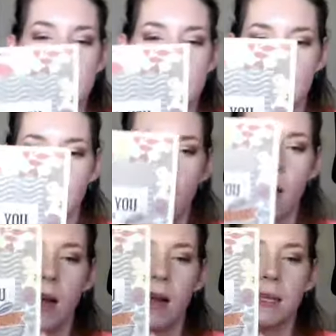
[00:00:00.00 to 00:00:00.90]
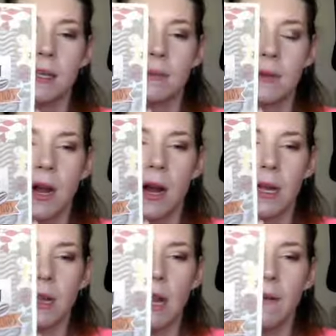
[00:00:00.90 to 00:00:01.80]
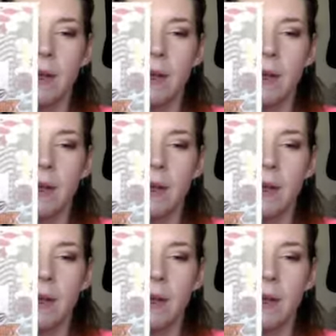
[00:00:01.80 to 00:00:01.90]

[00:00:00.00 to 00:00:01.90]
this awesome card. I love